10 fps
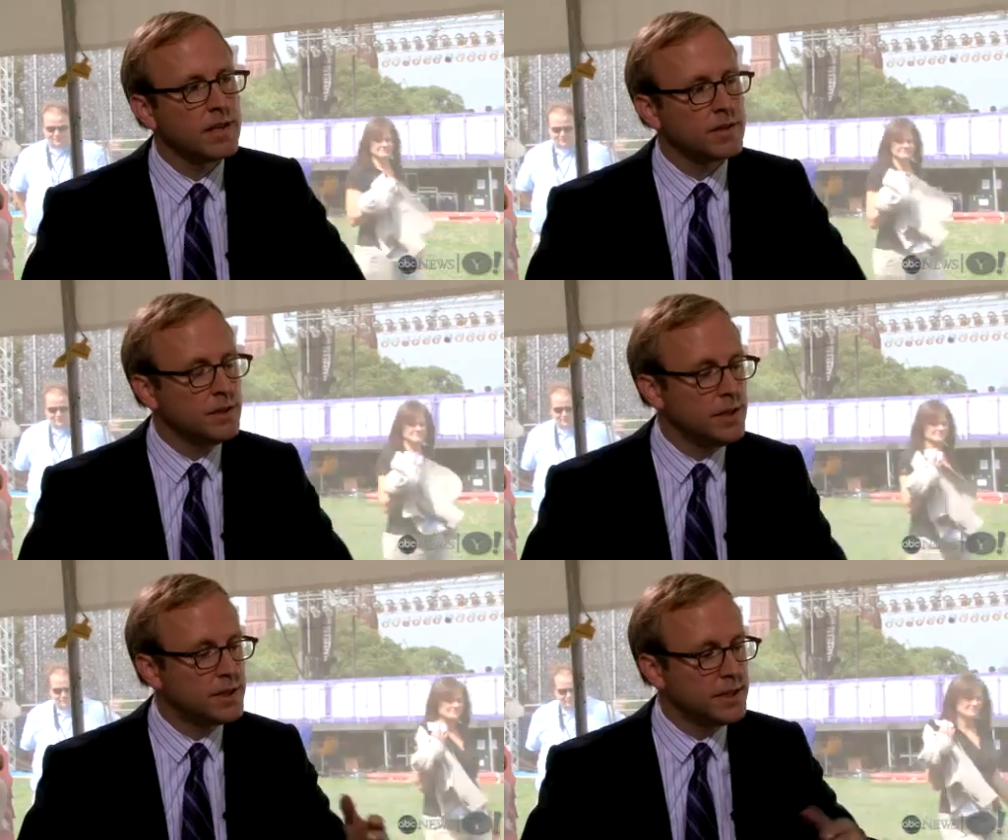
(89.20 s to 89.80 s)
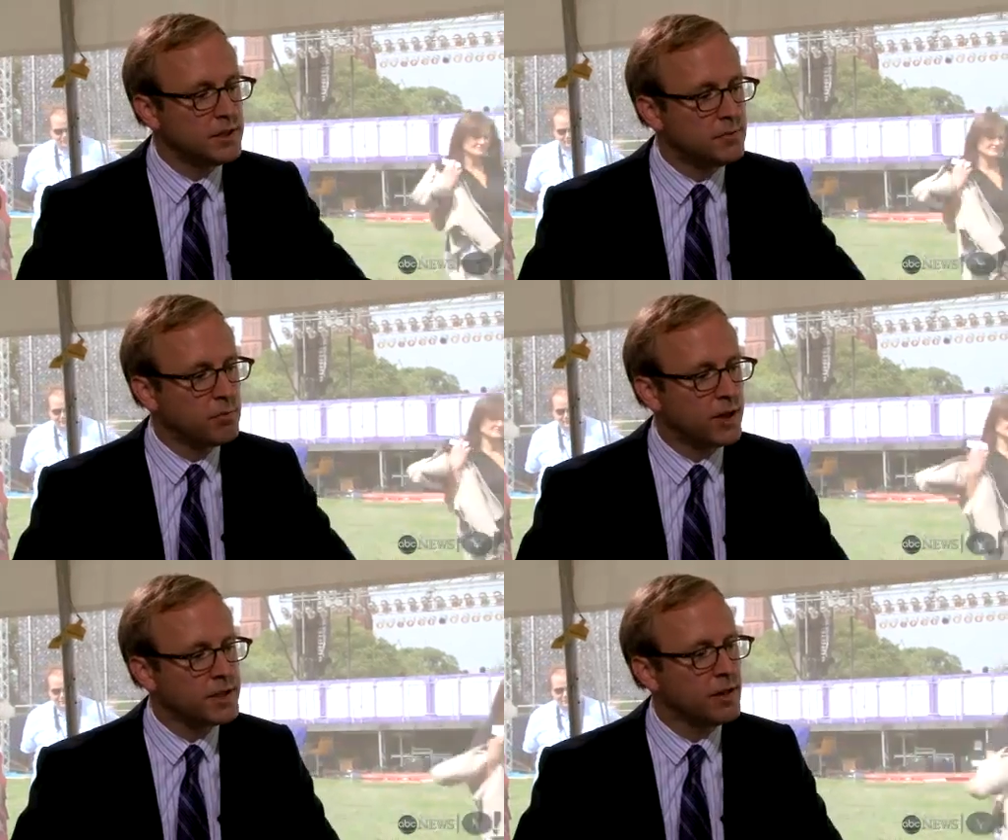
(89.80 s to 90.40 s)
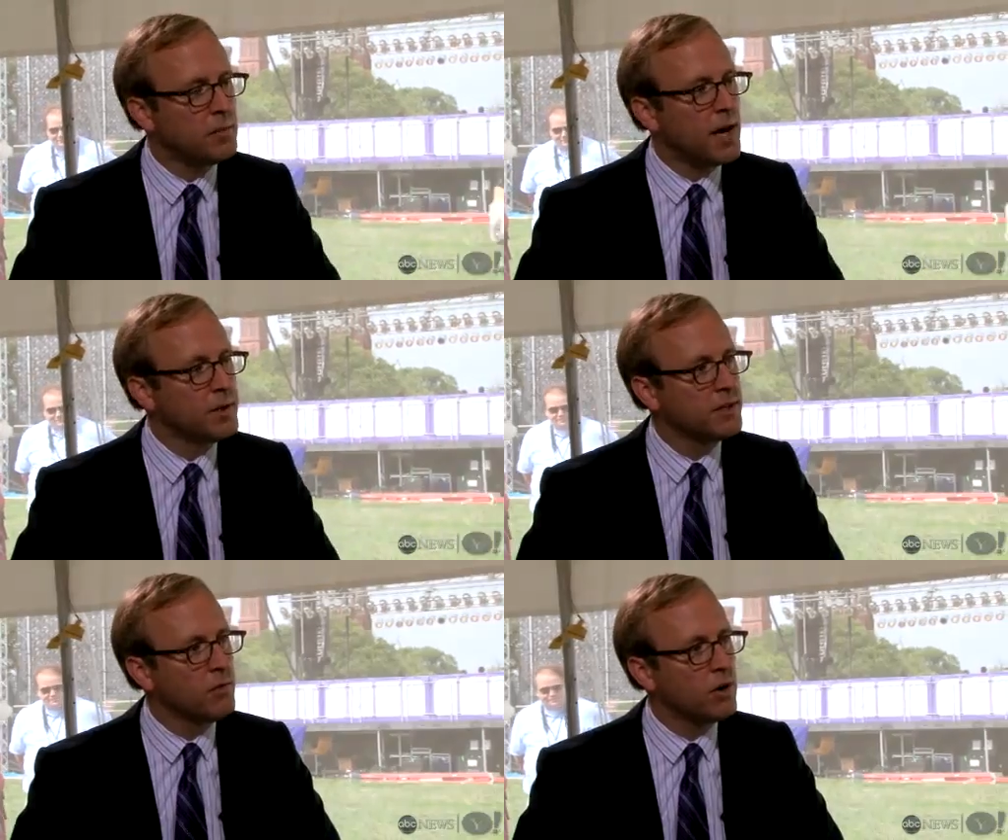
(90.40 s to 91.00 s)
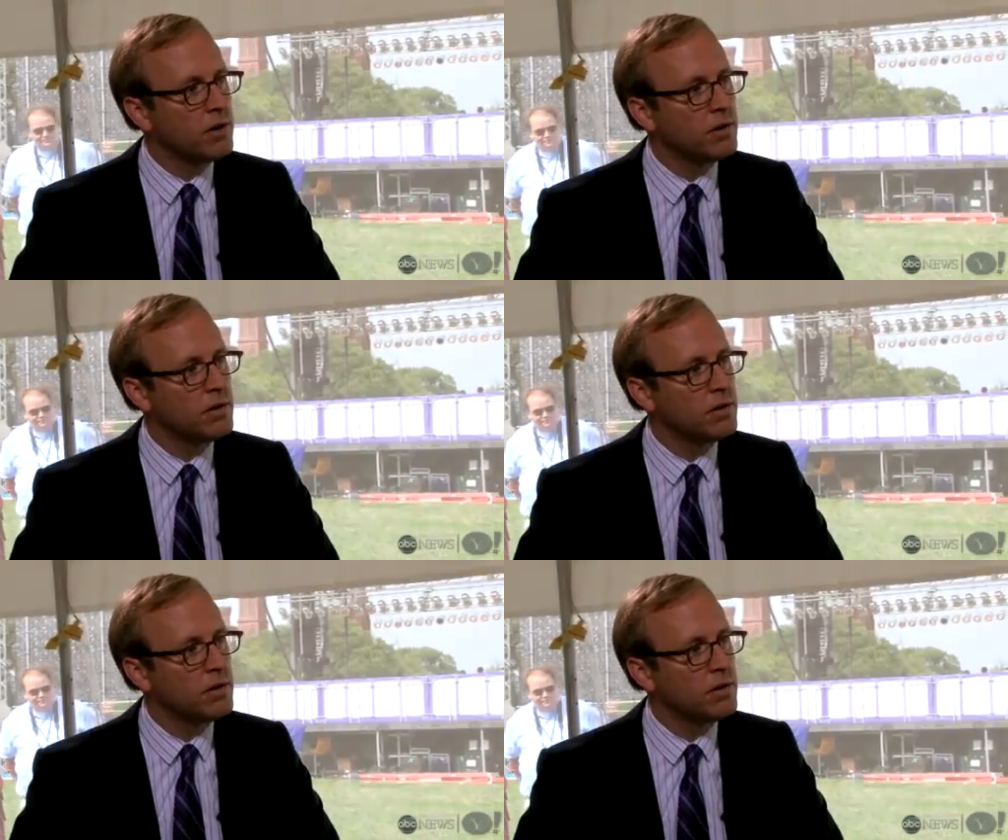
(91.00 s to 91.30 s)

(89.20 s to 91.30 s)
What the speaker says: Do you need to see President Obama do more?